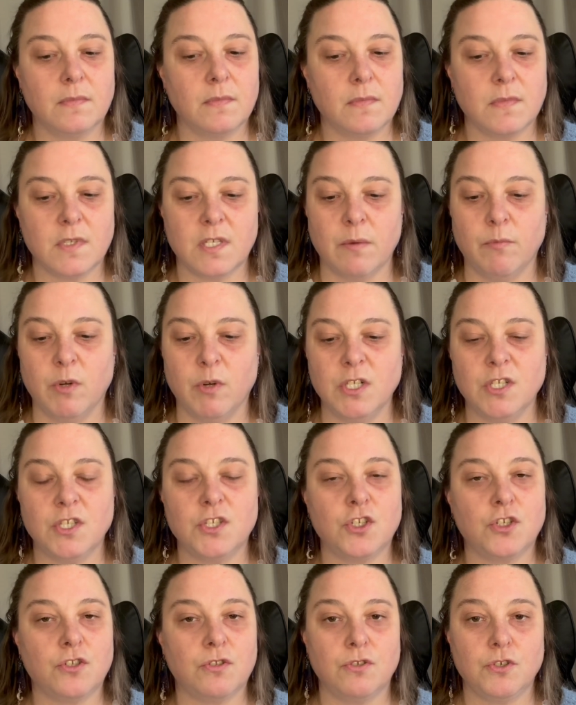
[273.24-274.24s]

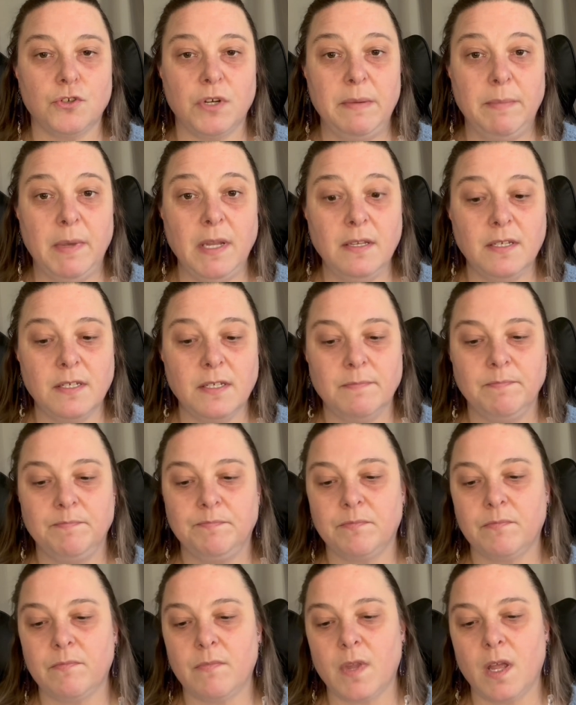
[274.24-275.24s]
someone's treatment.
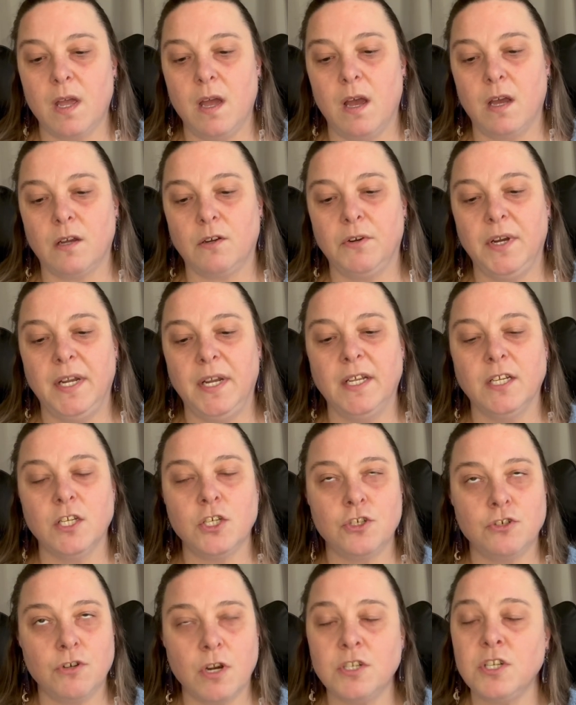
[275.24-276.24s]
Creating a
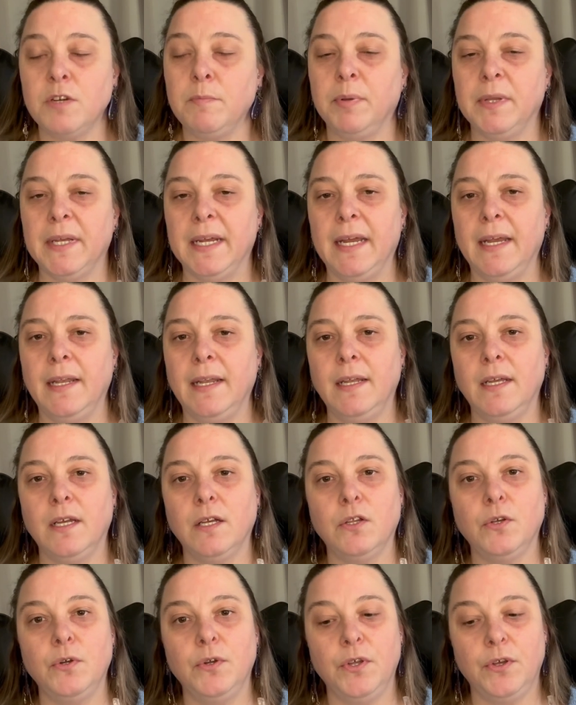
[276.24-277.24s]
structured plan,
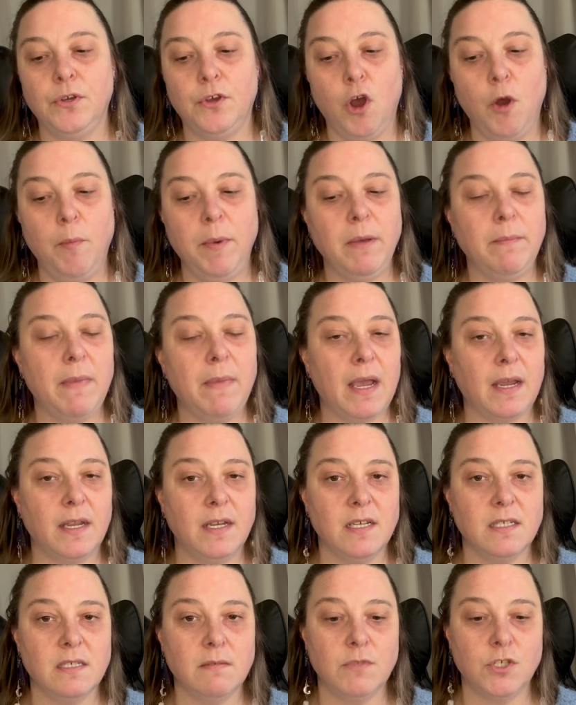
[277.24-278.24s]
including coping
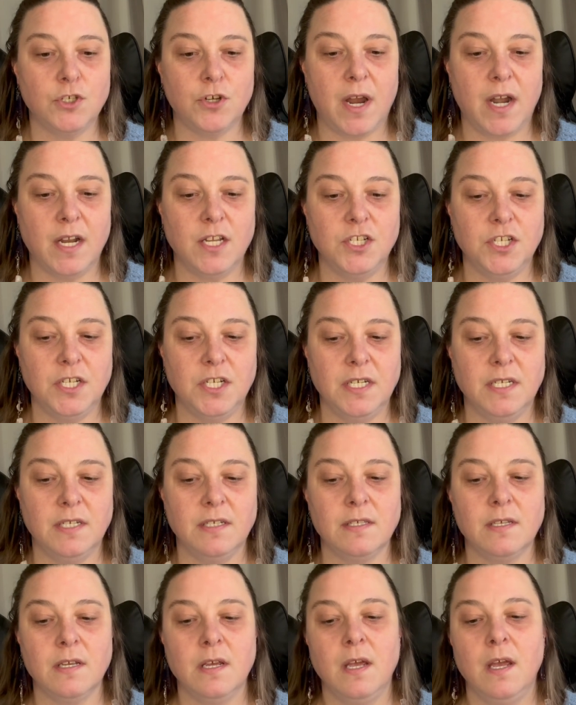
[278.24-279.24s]
mechanism
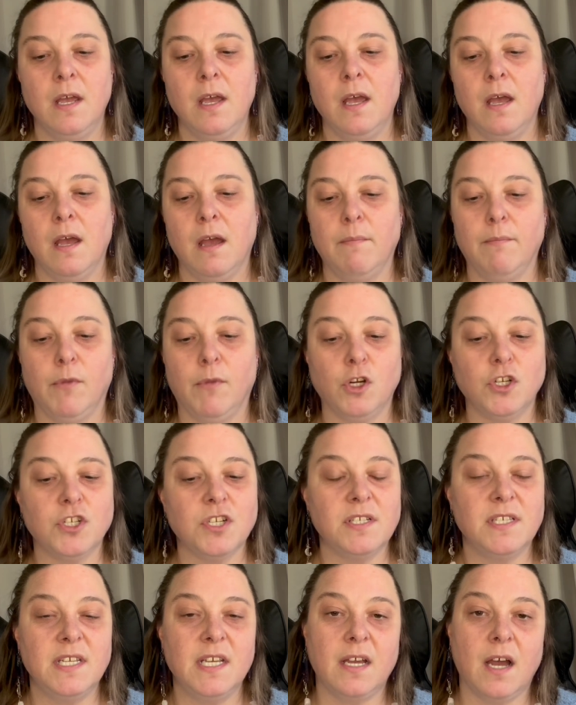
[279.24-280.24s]
strategies,
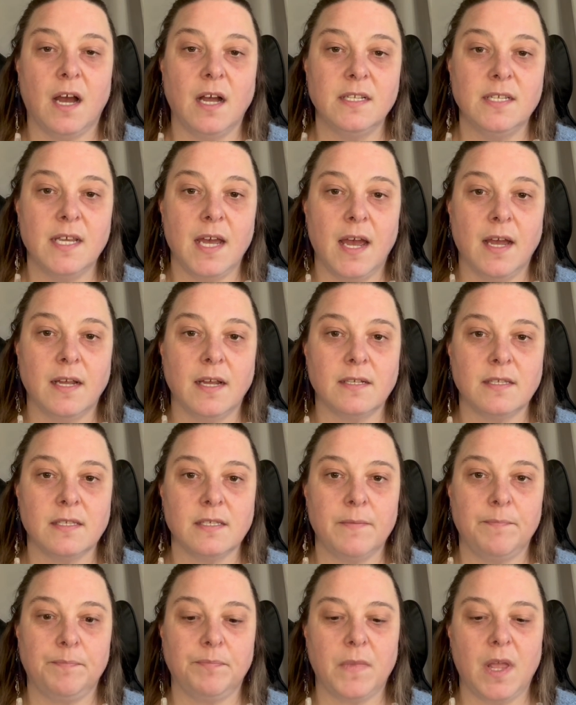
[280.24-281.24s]
emergency contacts,
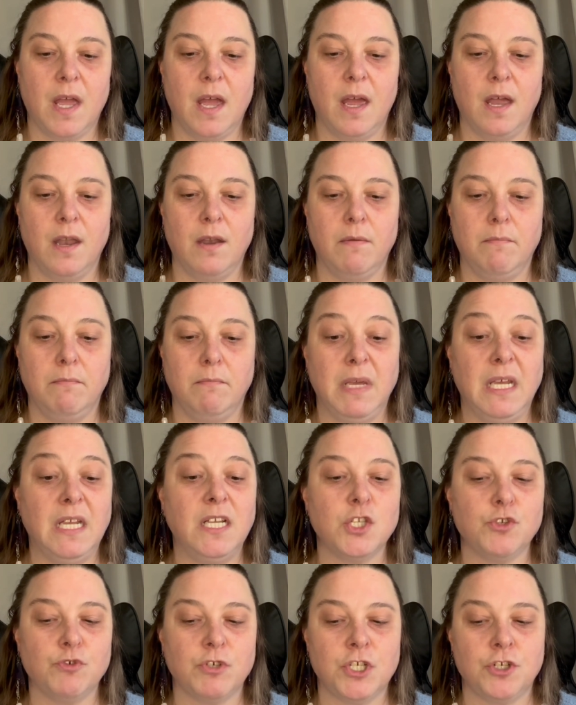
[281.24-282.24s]
and
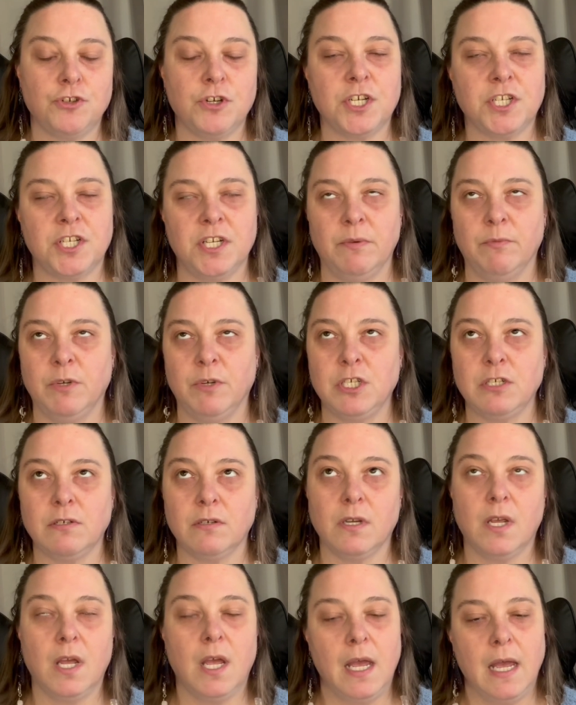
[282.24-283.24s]
means restriction, which
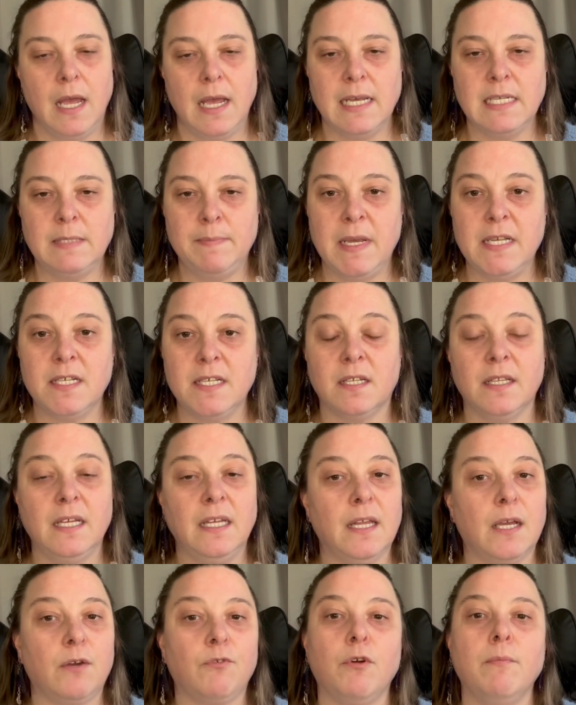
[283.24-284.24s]
is basically
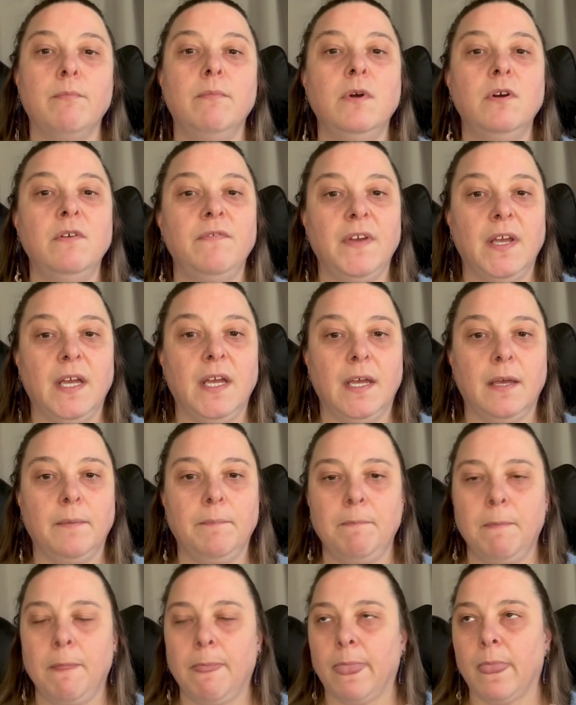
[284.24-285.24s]
like removing
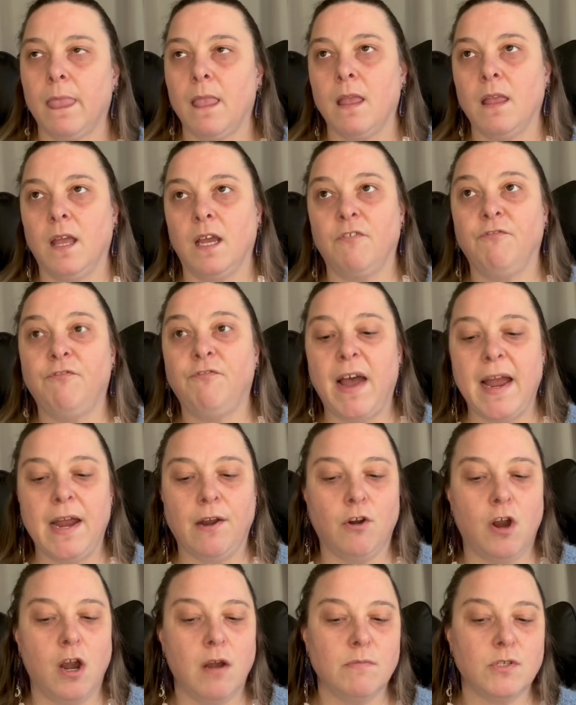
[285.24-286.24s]
like
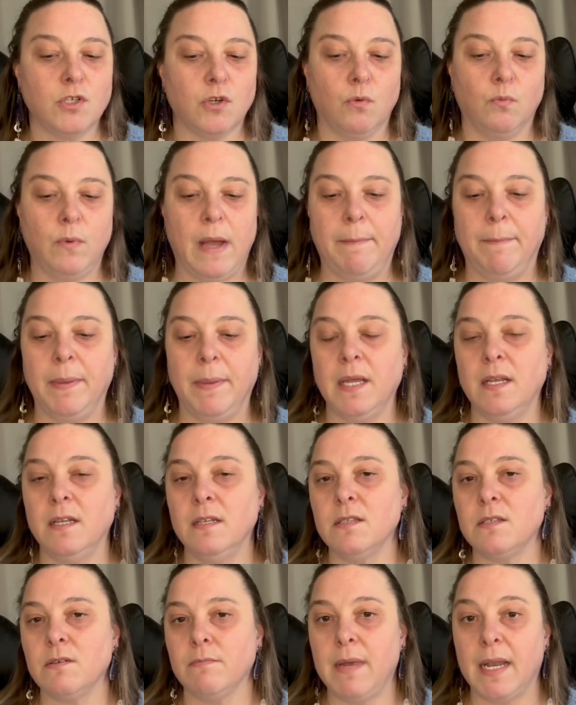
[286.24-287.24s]
firearms or
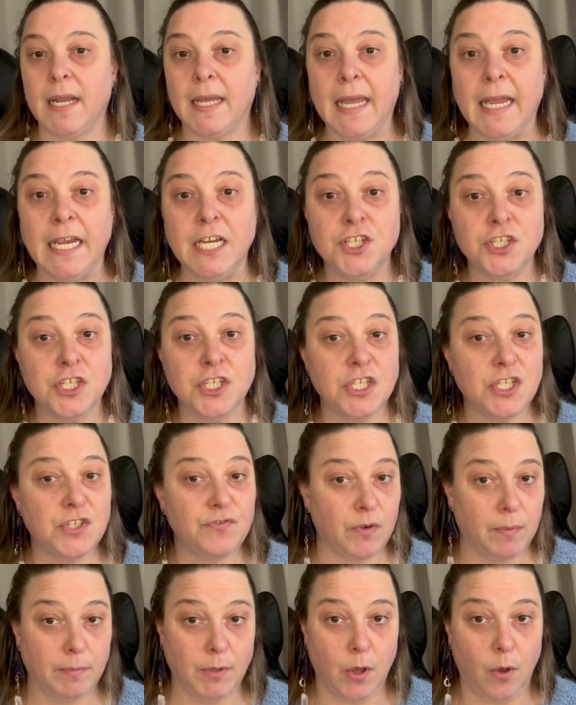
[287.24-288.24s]
weapons or medications
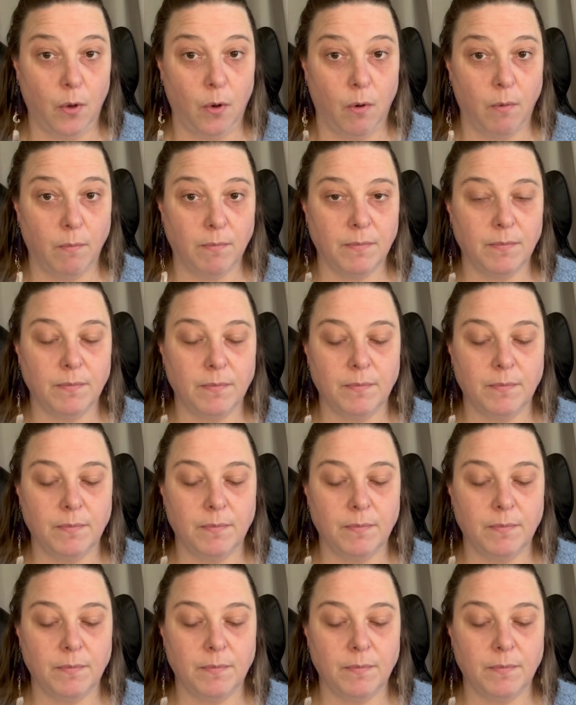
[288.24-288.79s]
from the home.